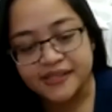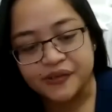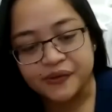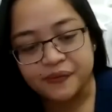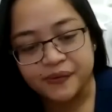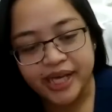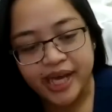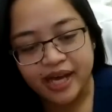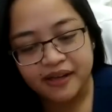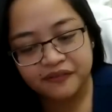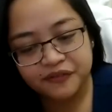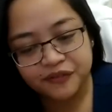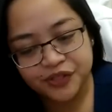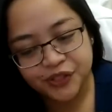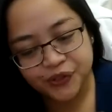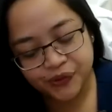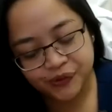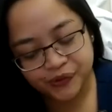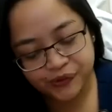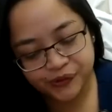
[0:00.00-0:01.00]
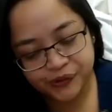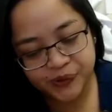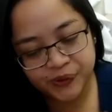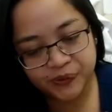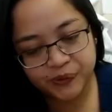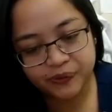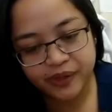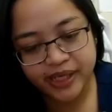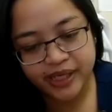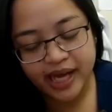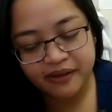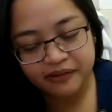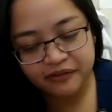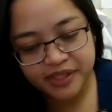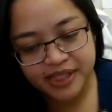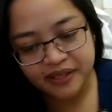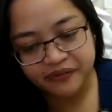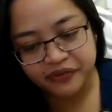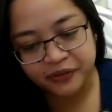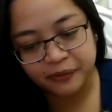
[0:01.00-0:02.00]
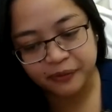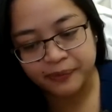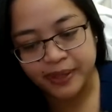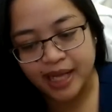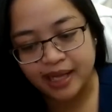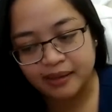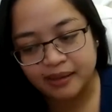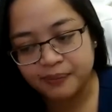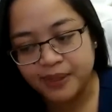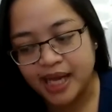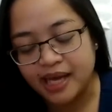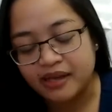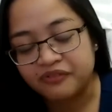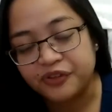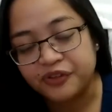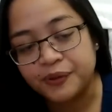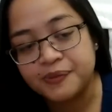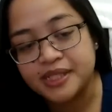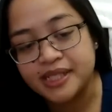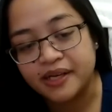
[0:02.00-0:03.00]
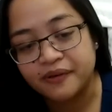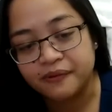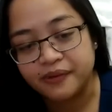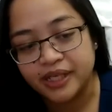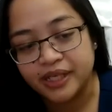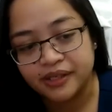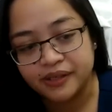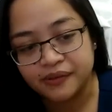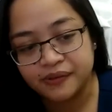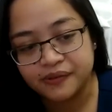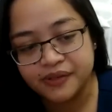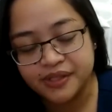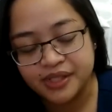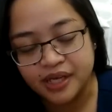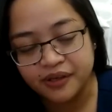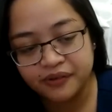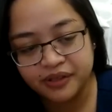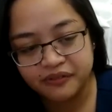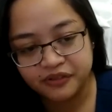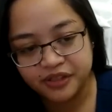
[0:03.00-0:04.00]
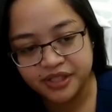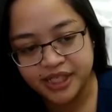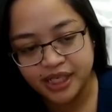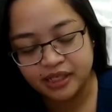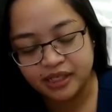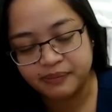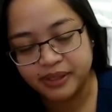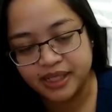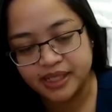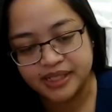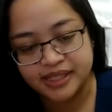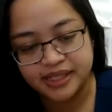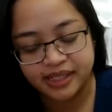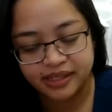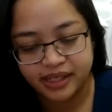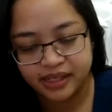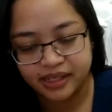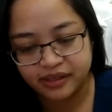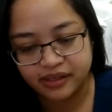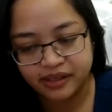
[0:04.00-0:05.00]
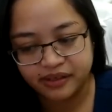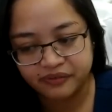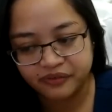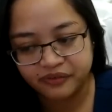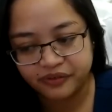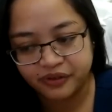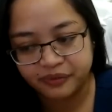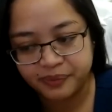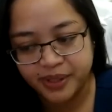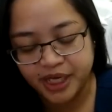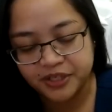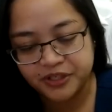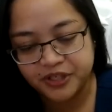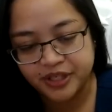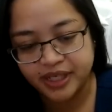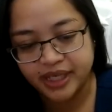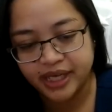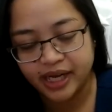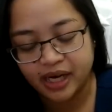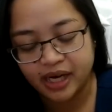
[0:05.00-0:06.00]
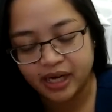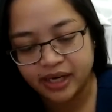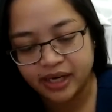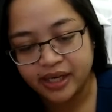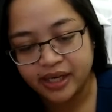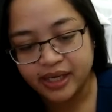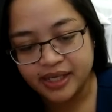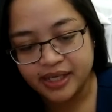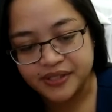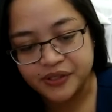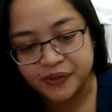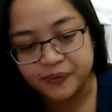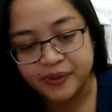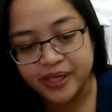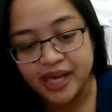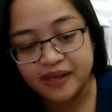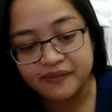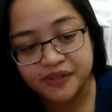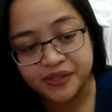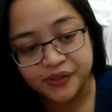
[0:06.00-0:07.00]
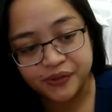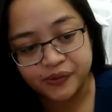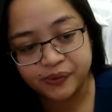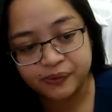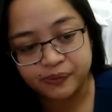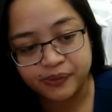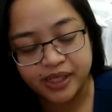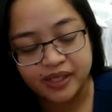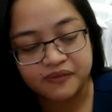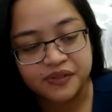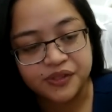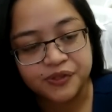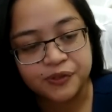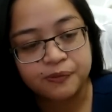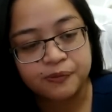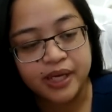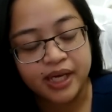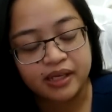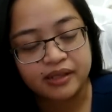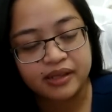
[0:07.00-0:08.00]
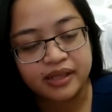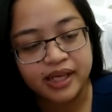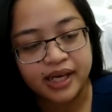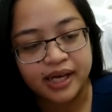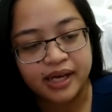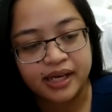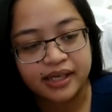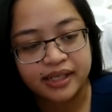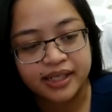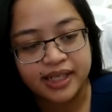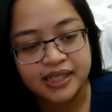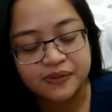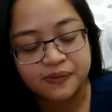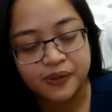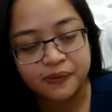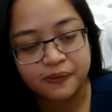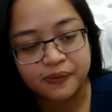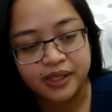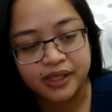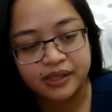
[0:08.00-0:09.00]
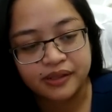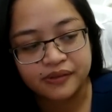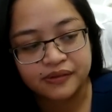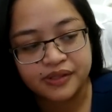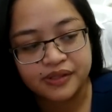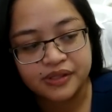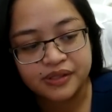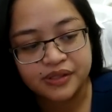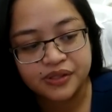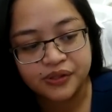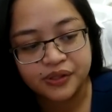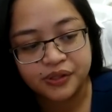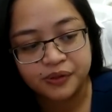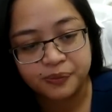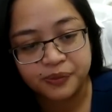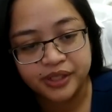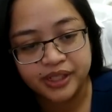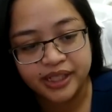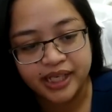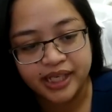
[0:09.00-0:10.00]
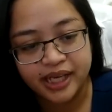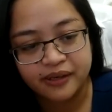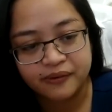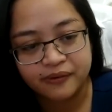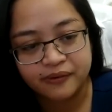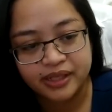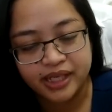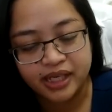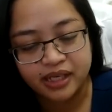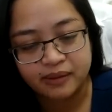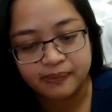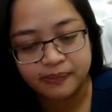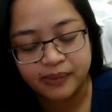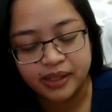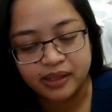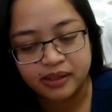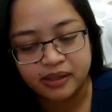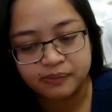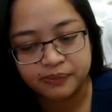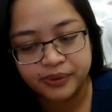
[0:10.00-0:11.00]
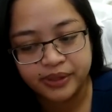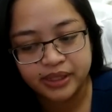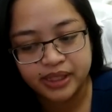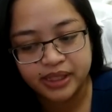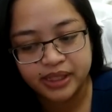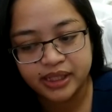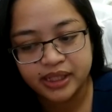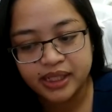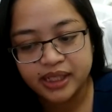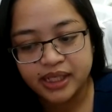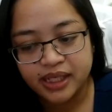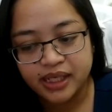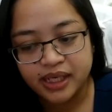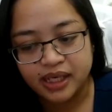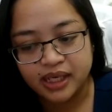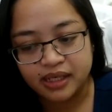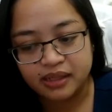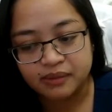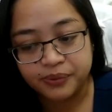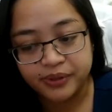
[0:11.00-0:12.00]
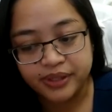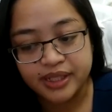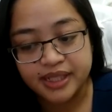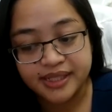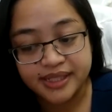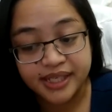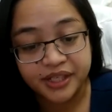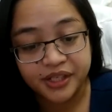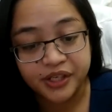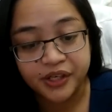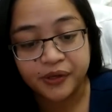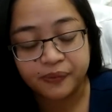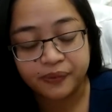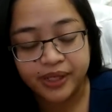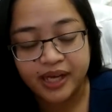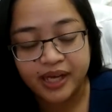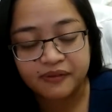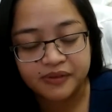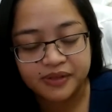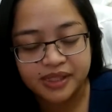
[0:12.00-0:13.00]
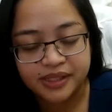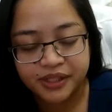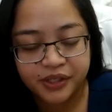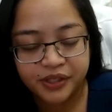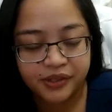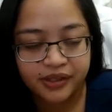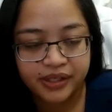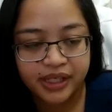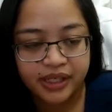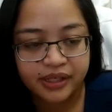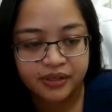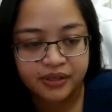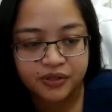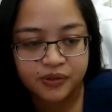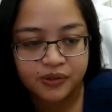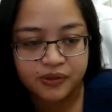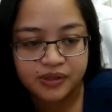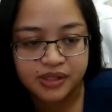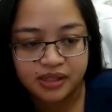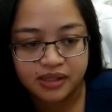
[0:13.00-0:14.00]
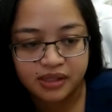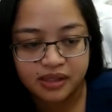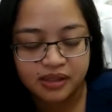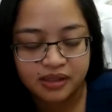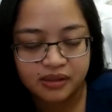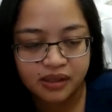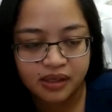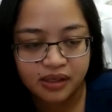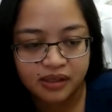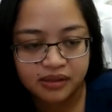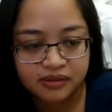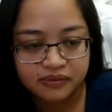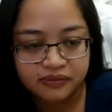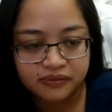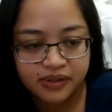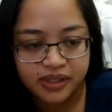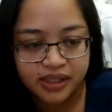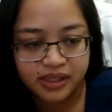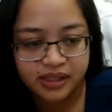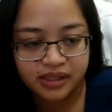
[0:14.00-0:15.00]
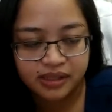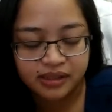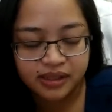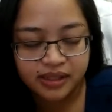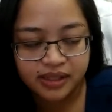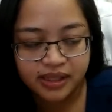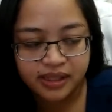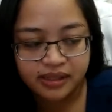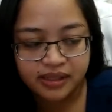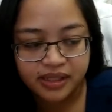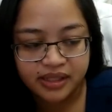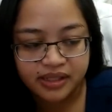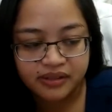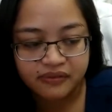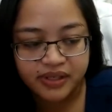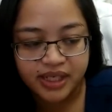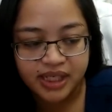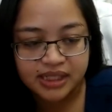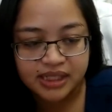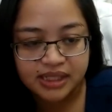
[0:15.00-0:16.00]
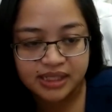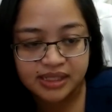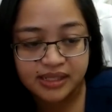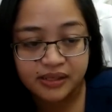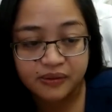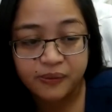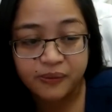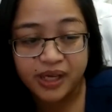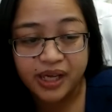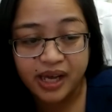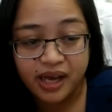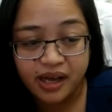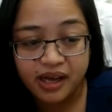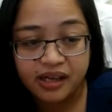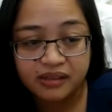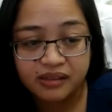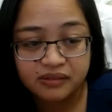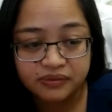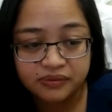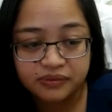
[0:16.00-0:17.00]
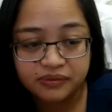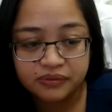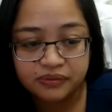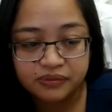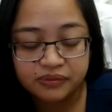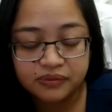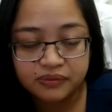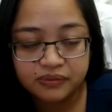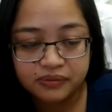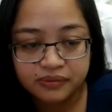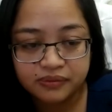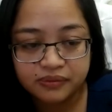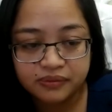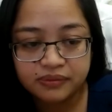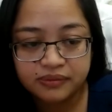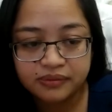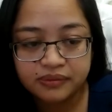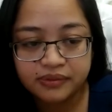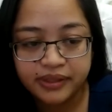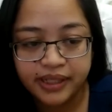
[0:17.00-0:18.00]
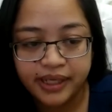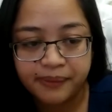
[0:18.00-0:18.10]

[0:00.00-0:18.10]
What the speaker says: we have several platforms that we use, not only for telemedicine and for patient care. So we have Zoom Healthcare. That's what we use to communicate with them. Pretty secure. We have security controls on all of the devices that we have. Yeah.